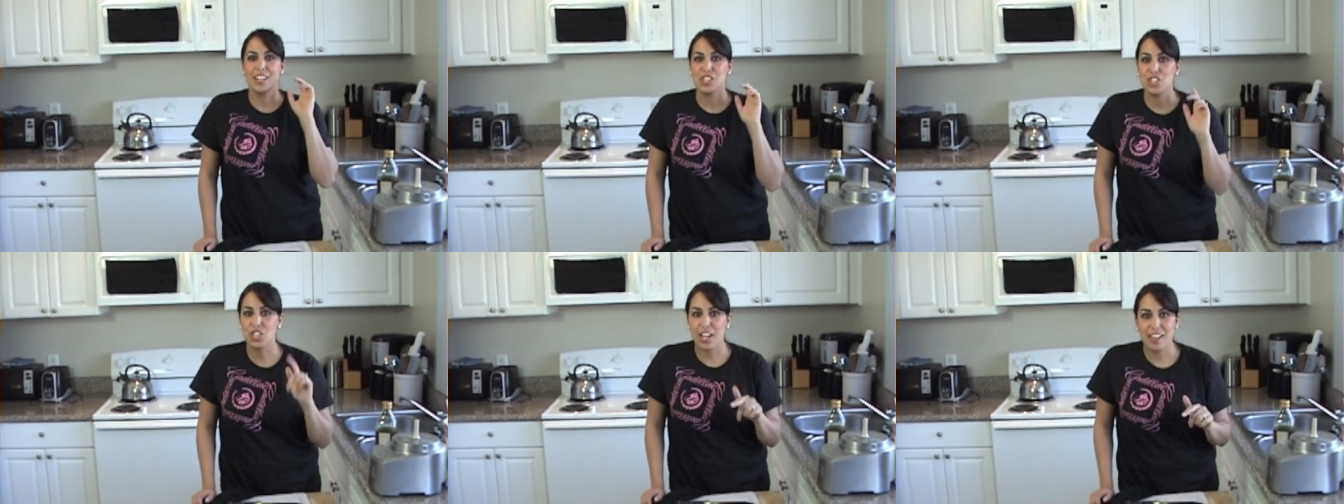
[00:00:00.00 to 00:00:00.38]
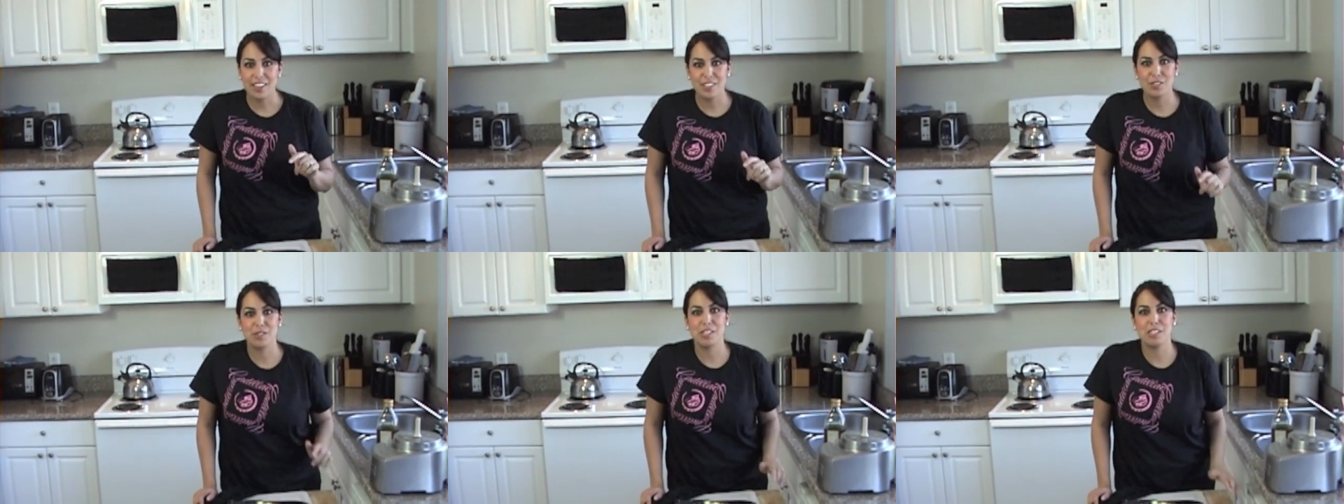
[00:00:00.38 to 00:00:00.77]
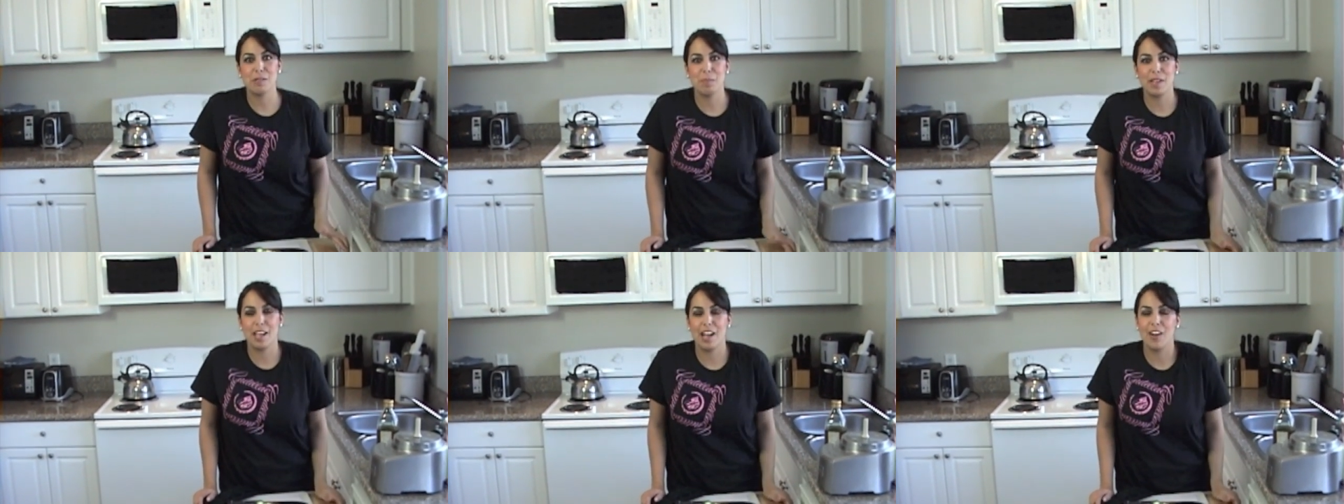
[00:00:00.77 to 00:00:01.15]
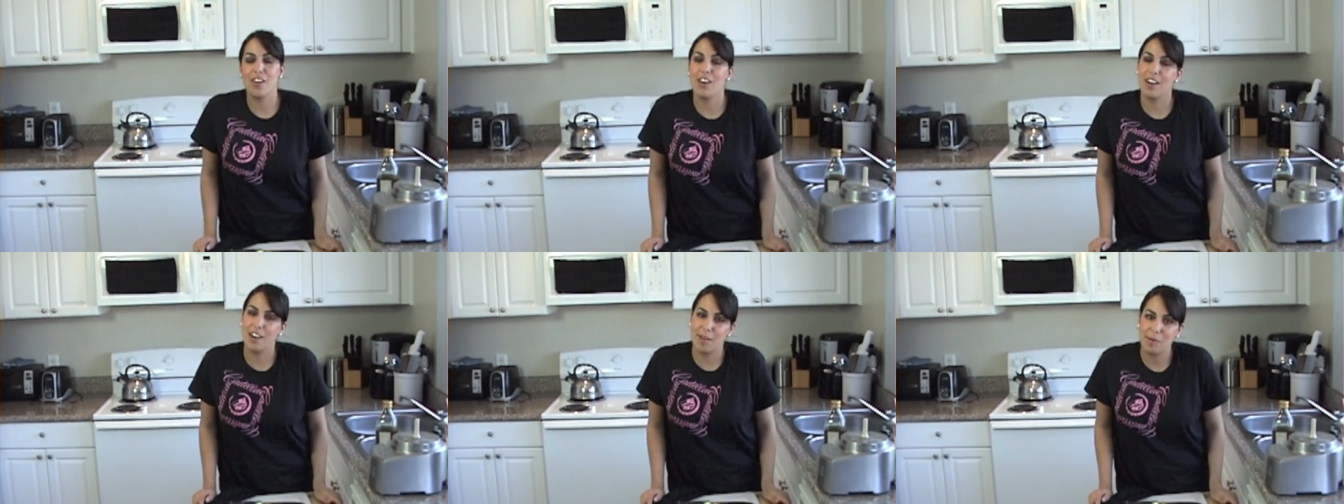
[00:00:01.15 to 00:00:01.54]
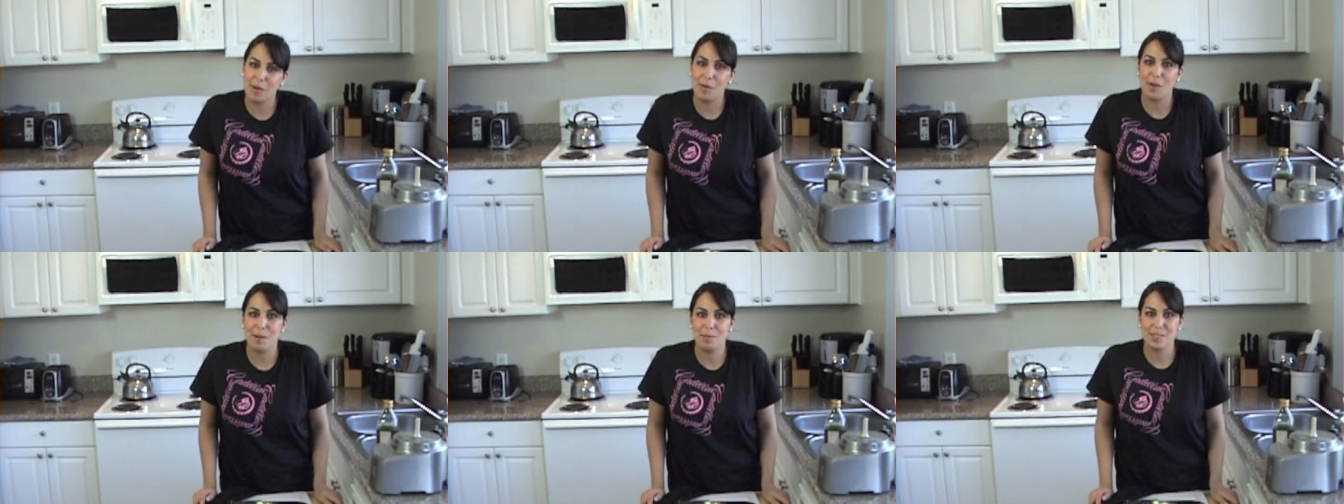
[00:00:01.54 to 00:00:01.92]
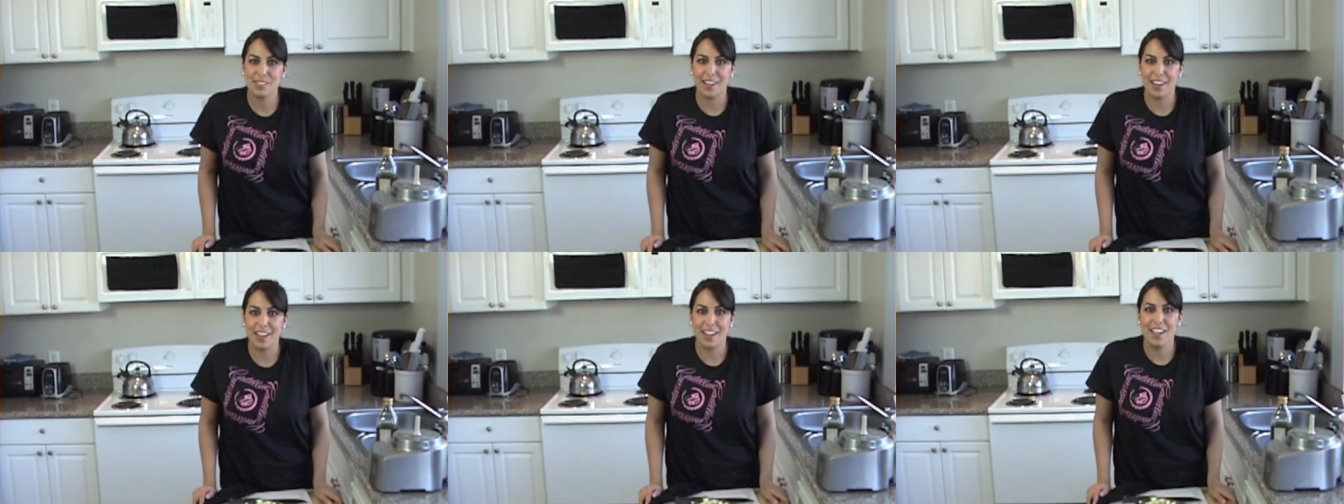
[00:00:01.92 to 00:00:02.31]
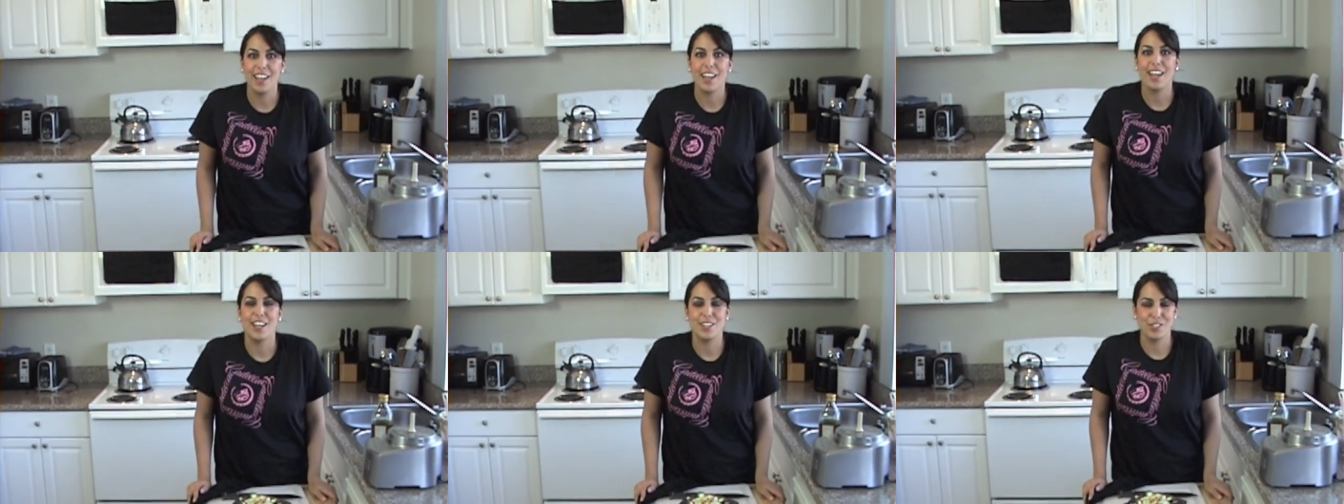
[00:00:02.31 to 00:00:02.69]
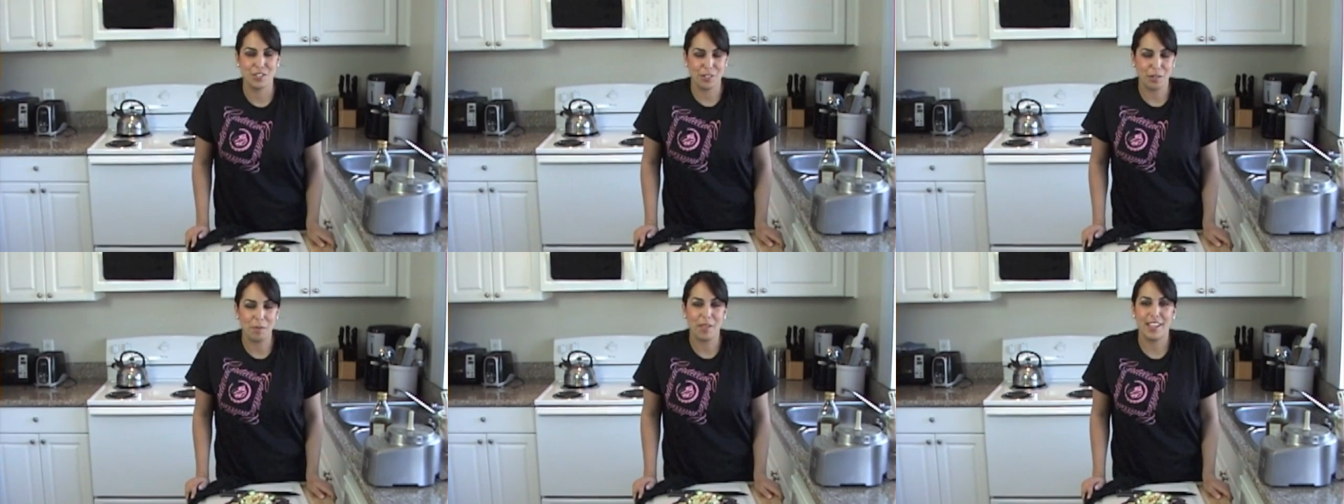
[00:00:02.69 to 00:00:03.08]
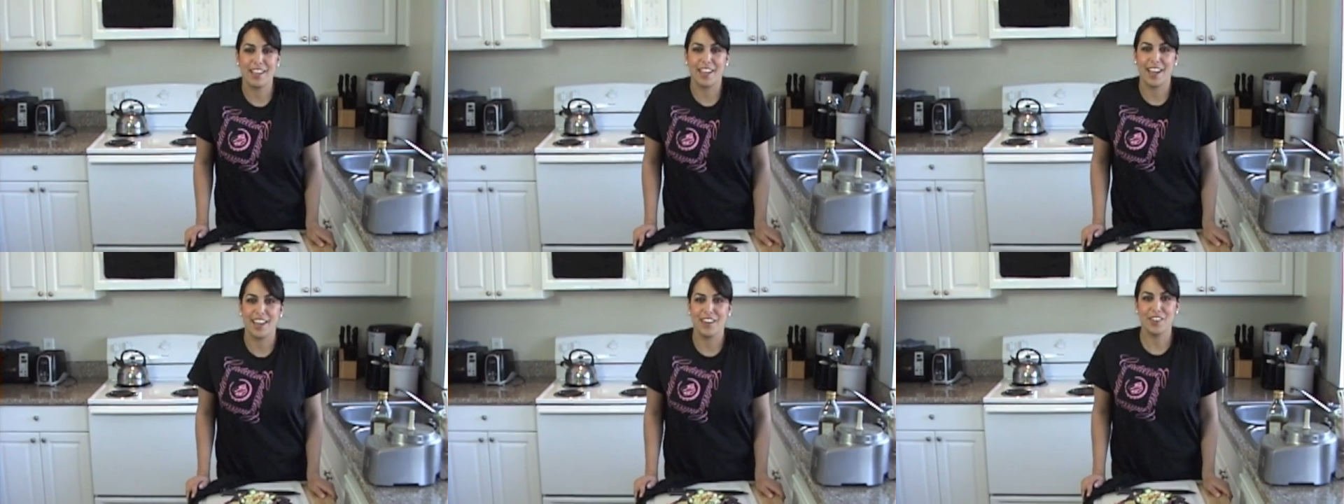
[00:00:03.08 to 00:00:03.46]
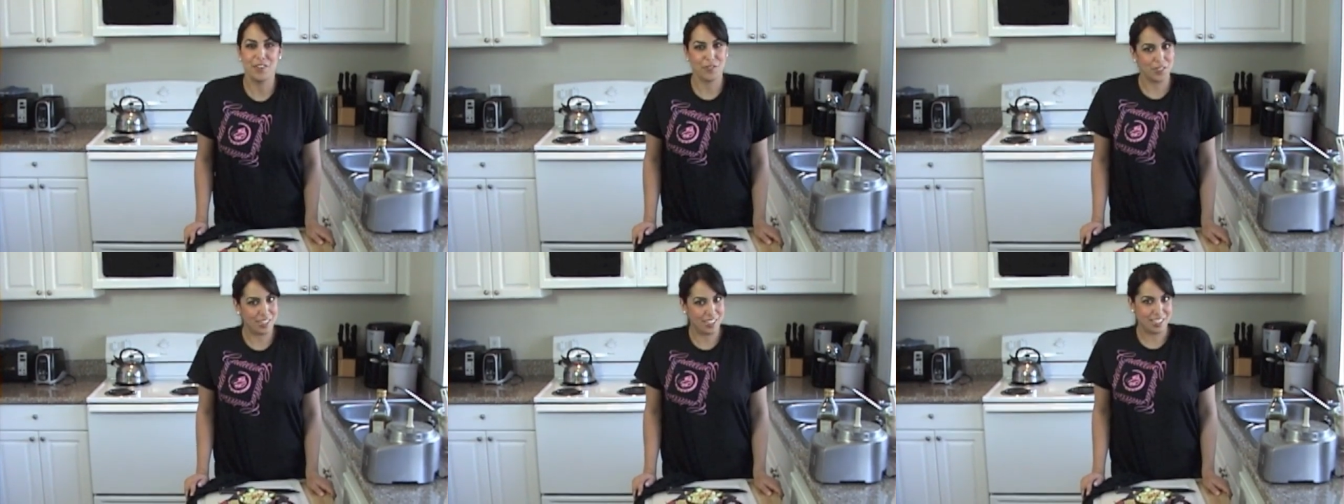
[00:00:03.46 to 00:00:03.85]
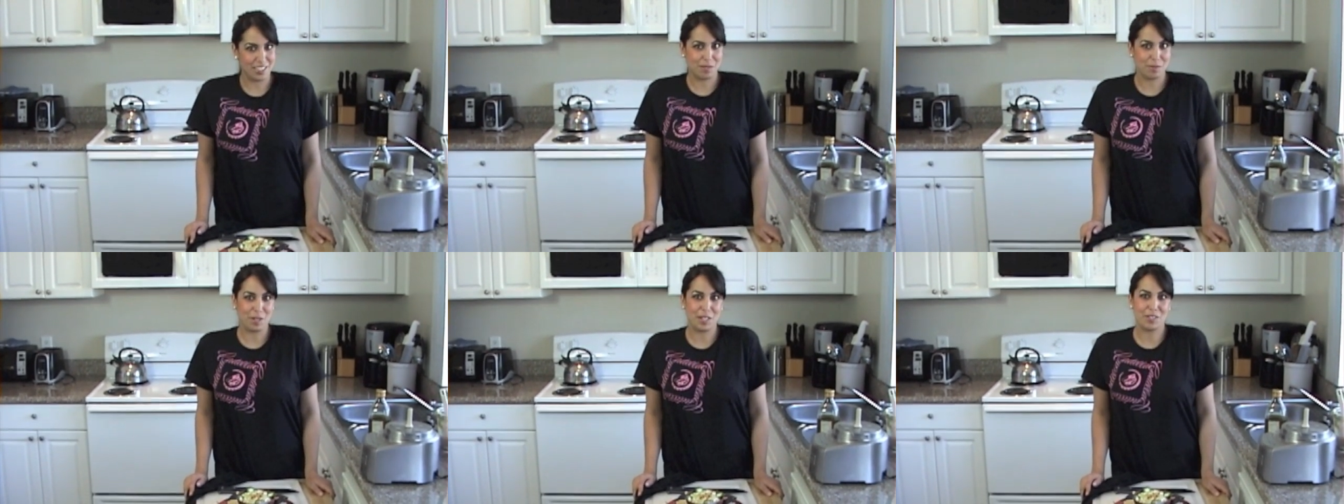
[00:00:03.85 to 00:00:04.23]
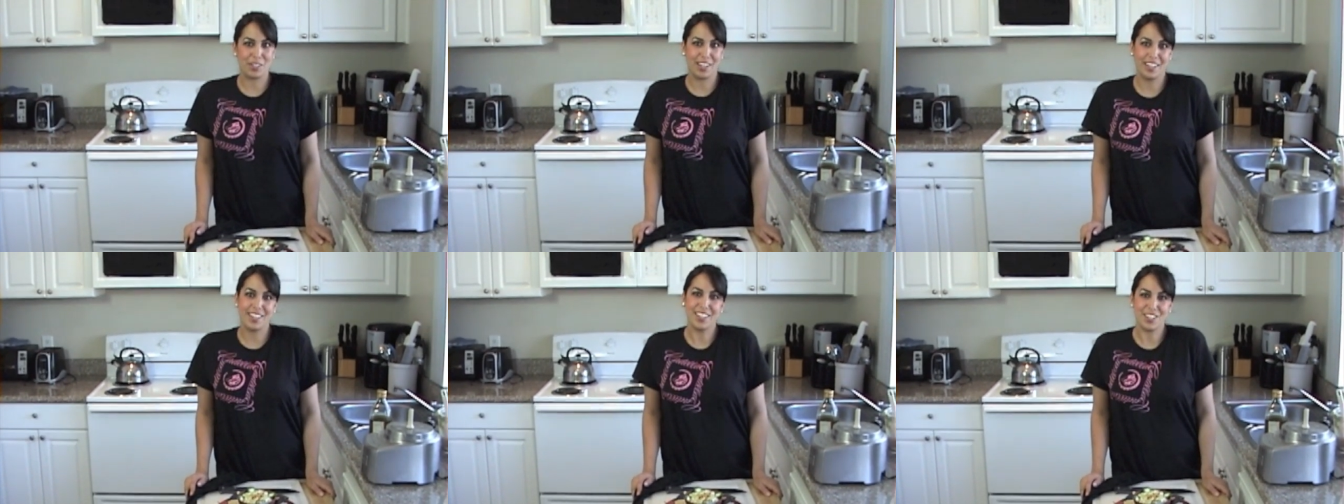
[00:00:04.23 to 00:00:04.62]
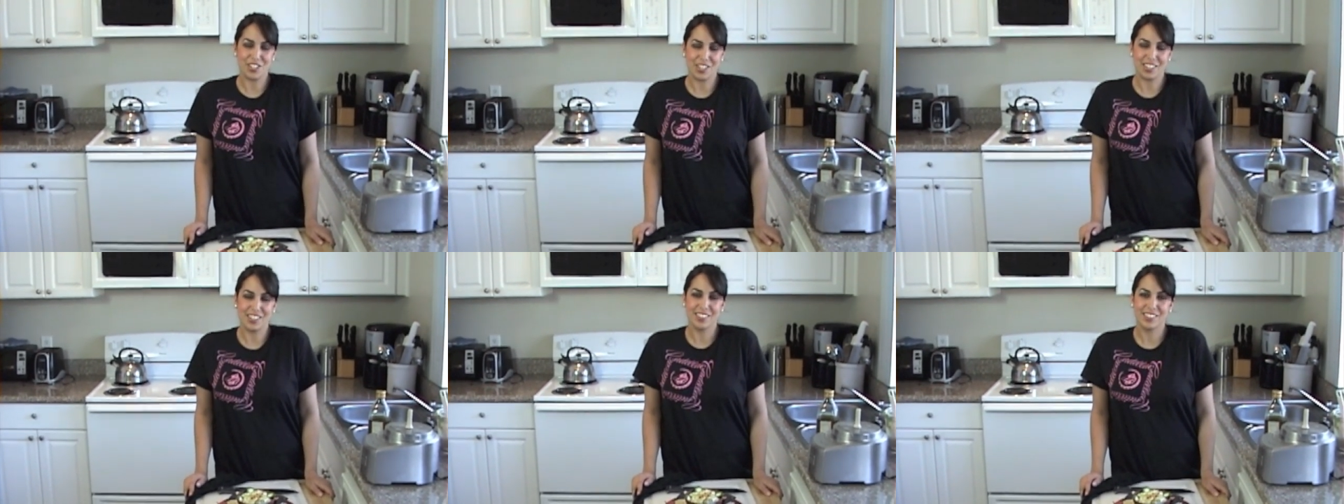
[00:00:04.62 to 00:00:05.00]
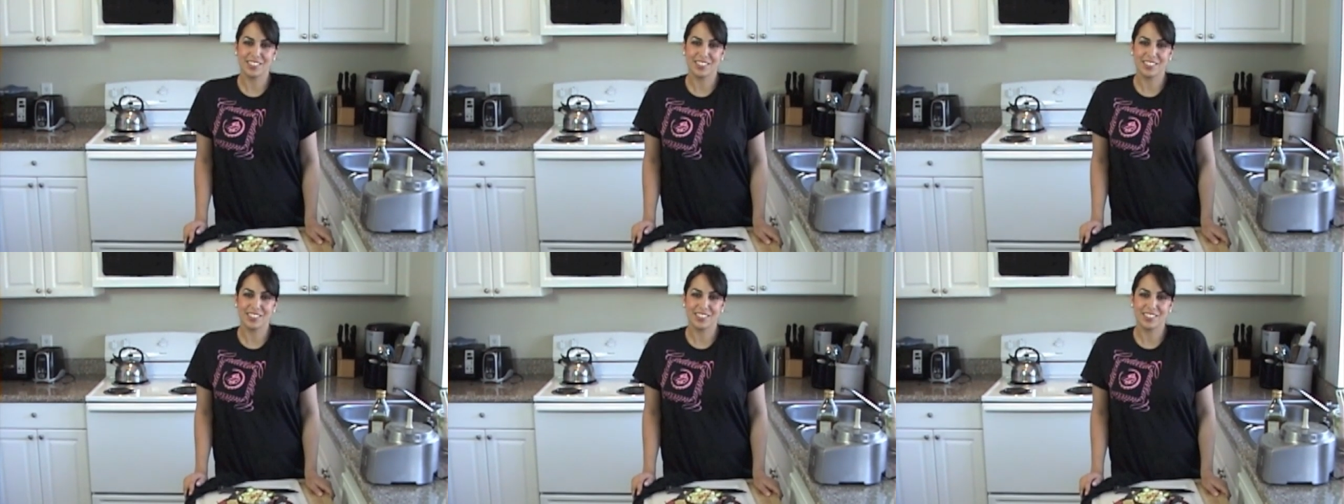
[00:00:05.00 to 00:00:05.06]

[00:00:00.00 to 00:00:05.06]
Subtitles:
Check this recipe out on my website and join me again for Dede's Mediterranean Kitchen.